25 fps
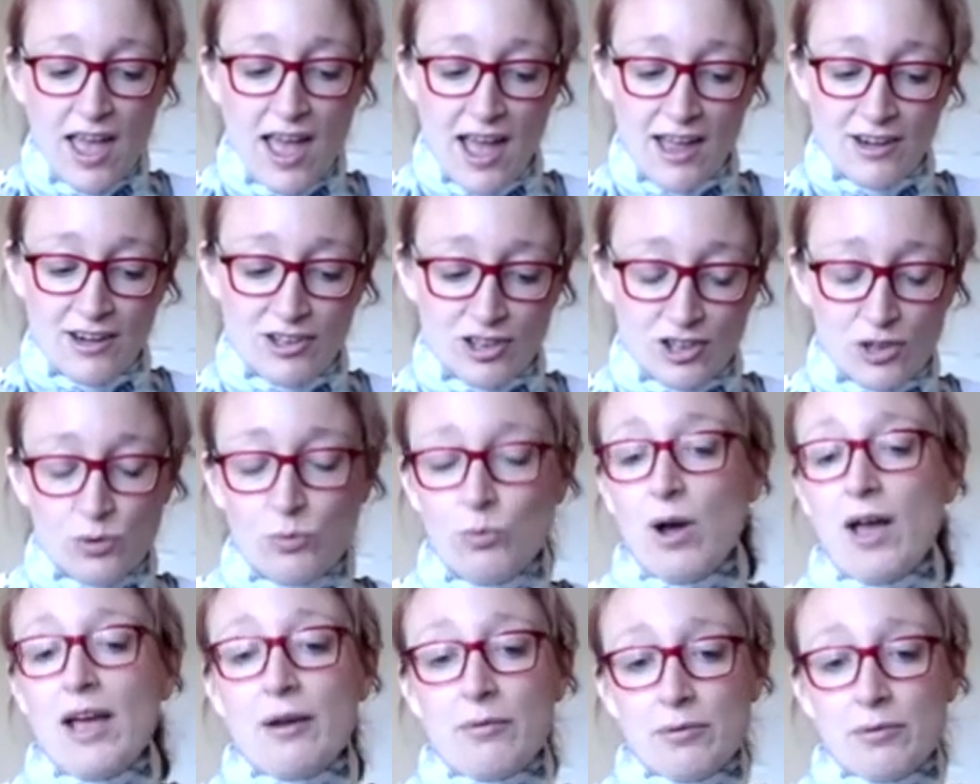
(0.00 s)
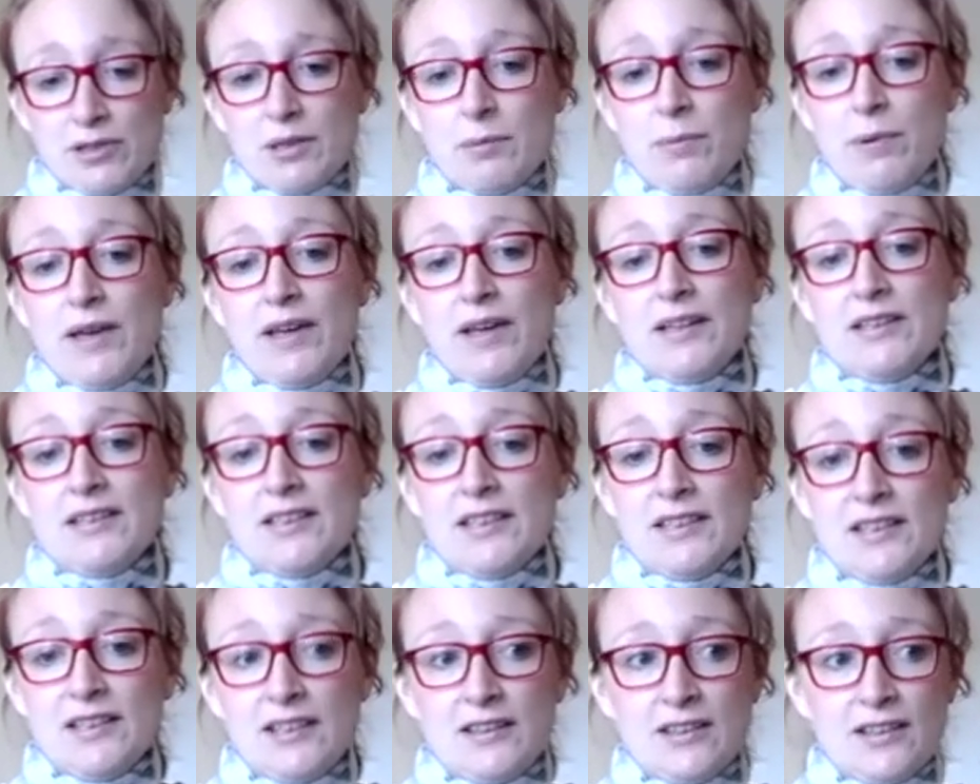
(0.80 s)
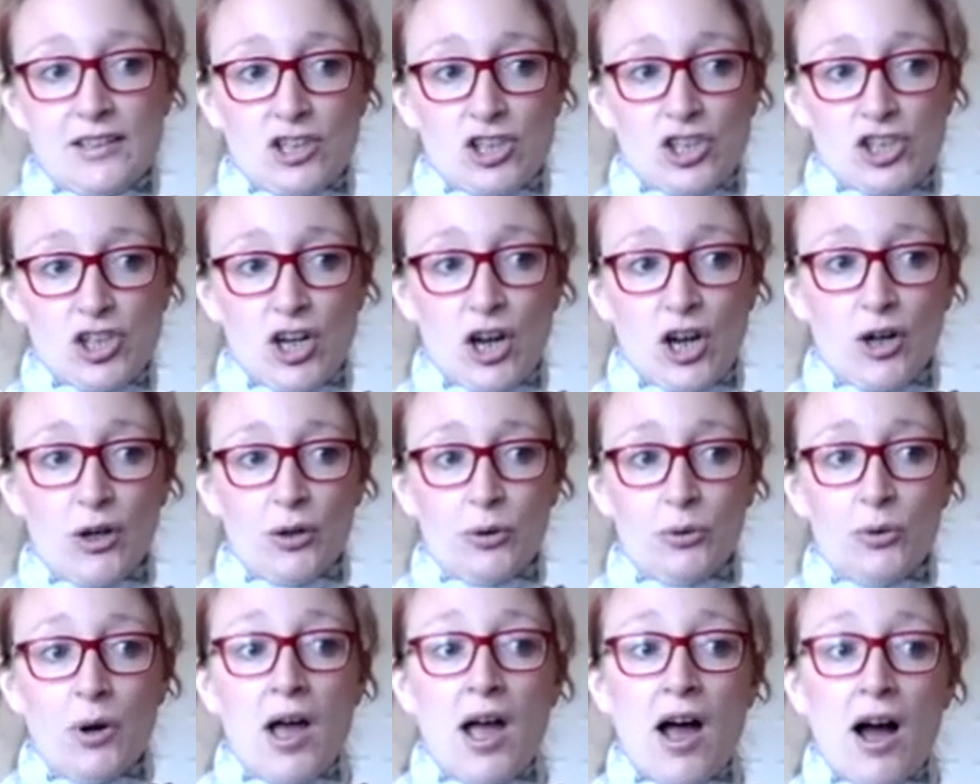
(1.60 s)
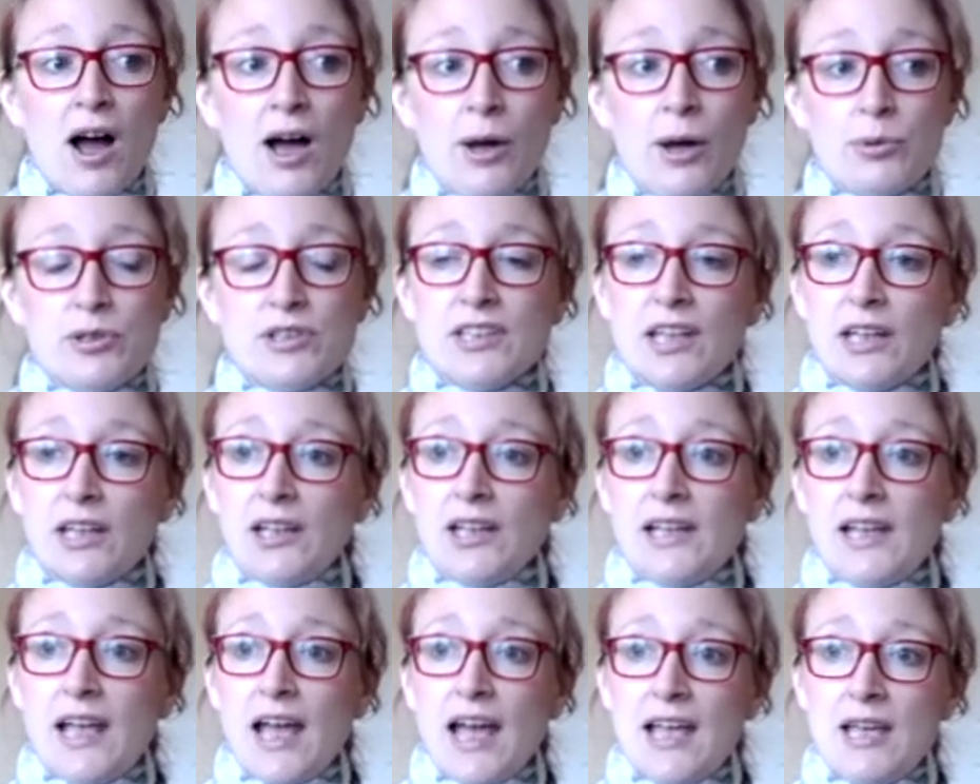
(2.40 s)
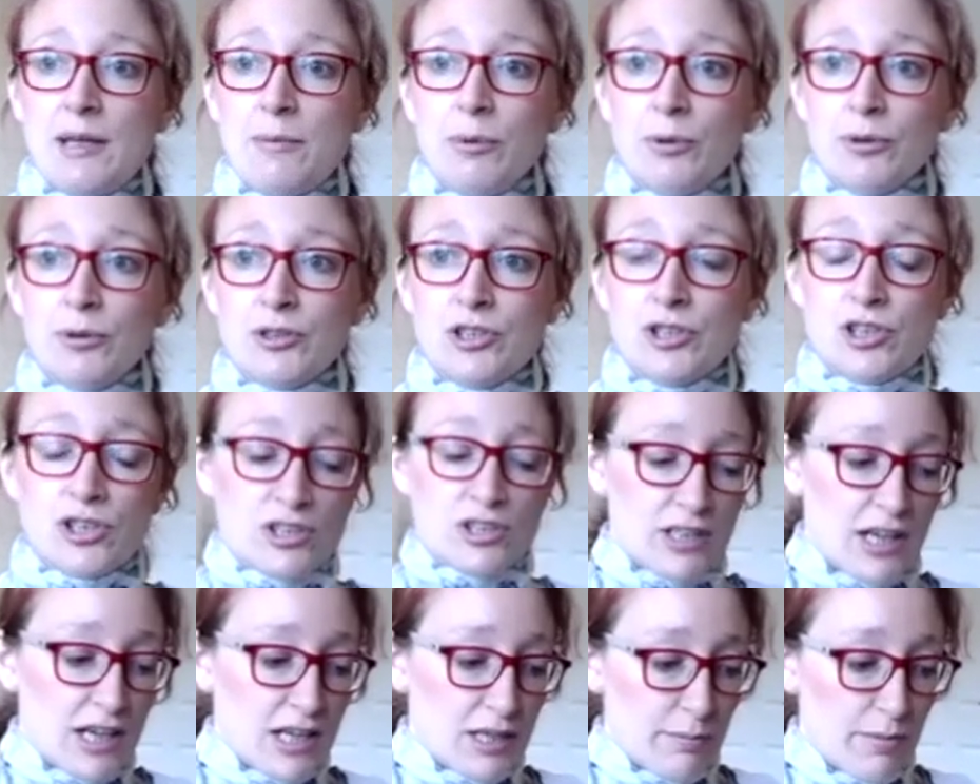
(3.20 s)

And just the mm. way it was depicted in this show, I was suddenly able to just say to my